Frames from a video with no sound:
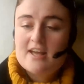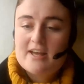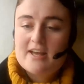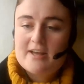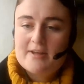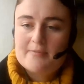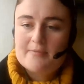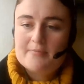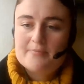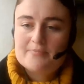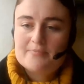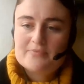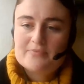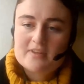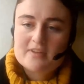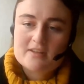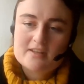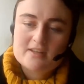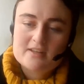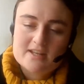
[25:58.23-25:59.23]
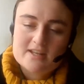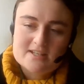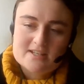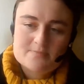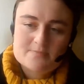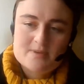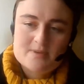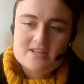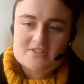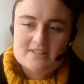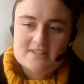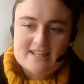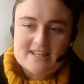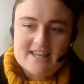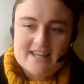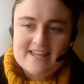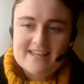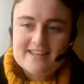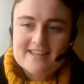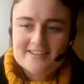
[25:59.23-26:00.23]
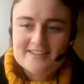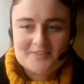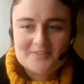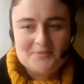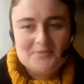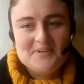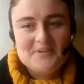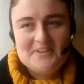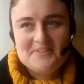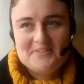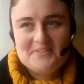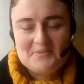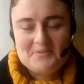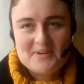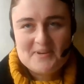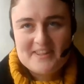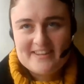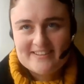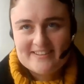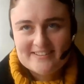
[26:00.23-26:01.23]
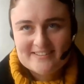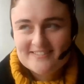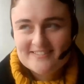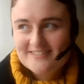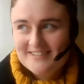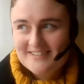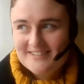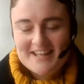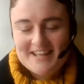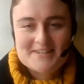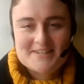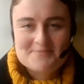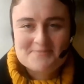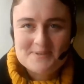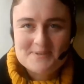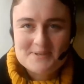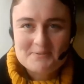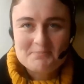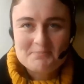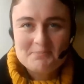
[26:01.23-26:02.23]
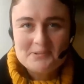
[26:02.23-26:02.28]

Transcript: Um, and especially here where the weather has been